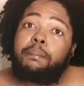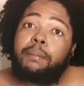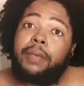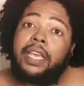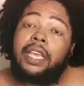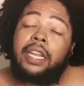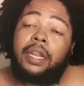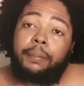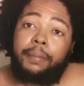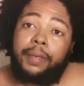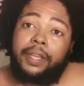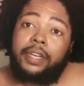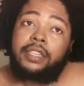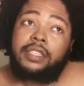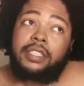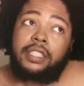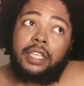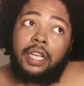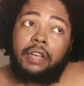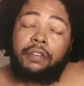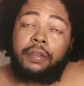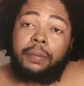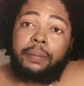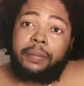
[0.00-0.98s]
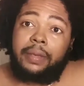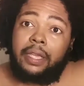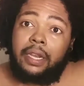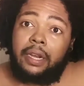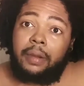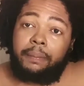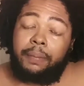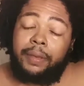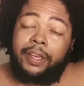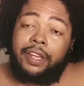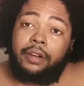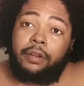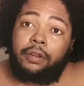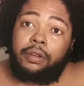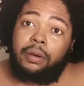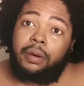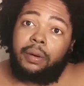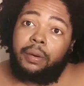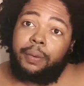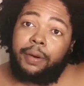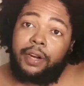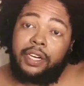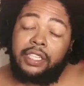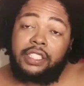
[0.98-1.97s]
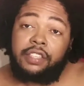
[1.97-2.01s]
Being a better self and being a better
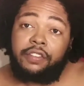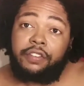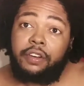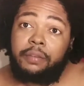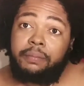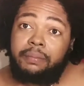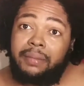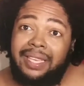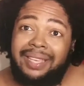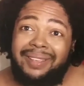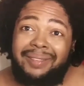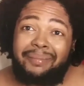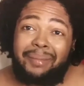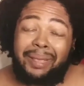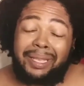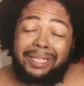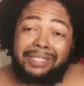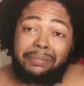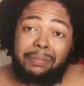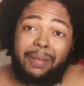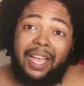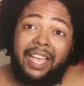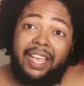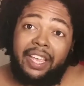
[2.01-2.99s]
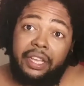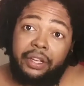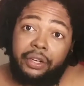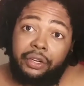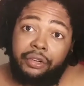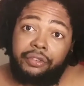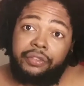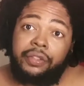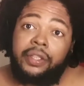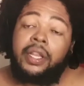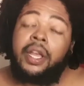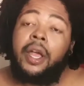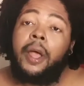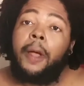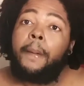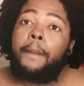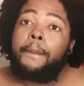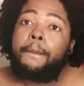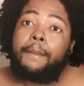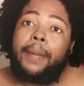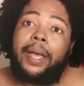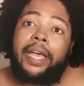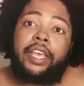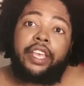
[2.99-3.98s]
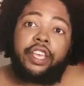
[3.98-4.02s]
person for me means my health.
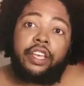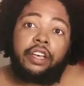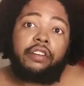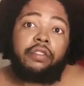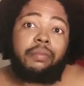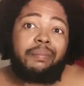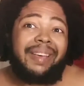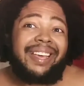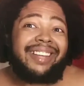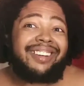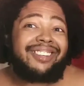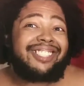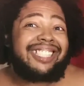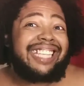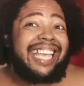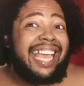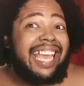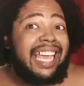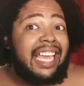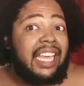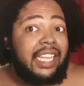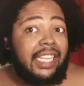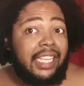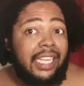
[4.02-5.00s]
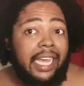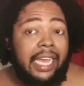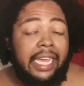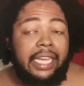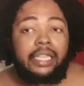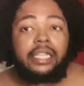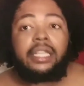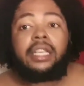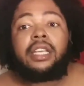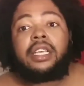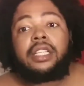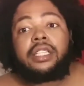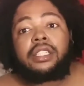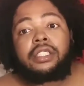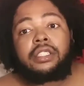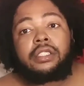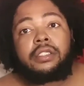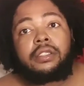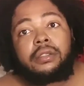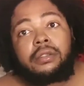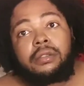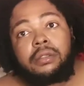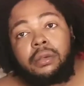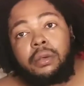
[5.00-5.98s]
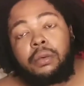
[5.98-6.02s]
My health matters a lot.
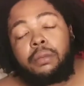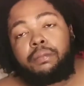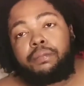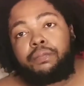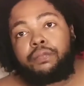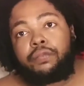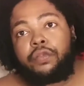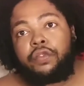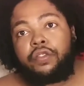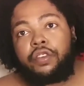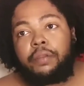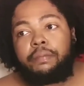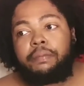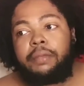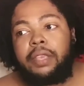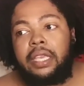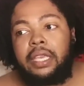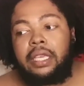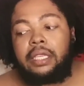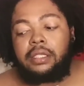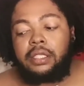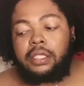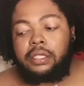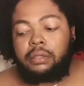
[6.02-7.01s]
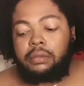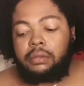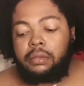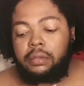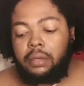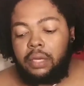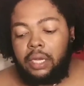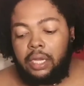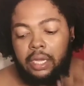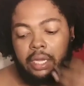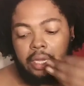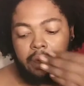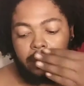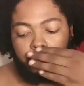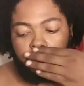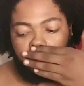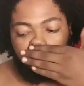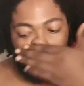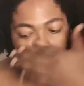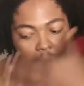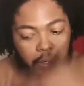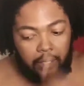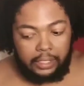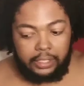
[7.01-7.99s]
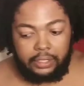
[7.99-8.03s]
To for me to
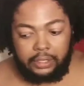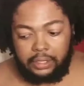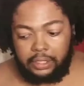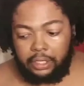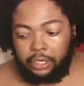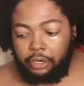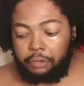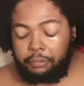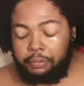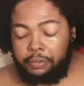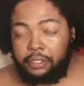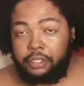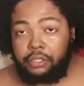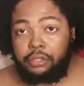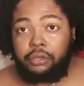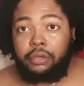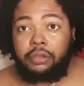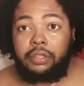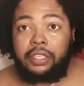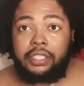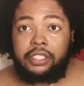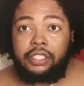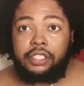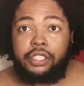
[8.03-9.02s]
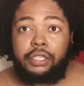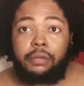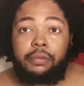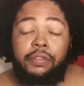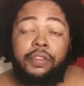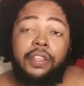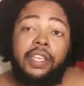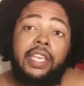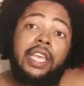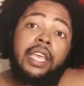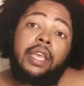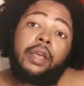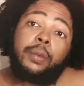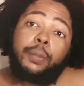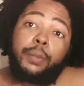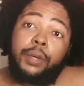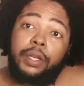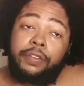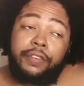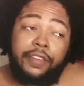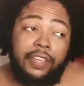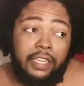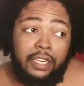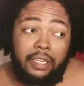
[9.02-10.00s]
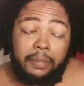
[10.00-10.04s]
want or pursue a relationship with,
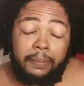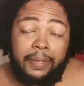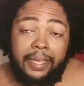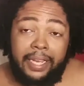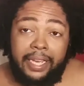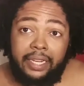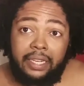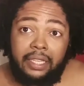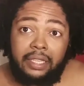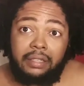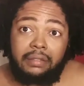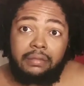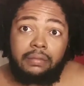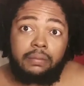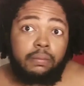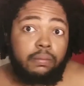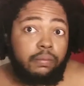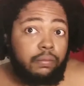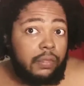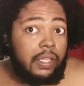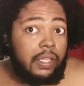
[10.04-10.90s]
with anybody,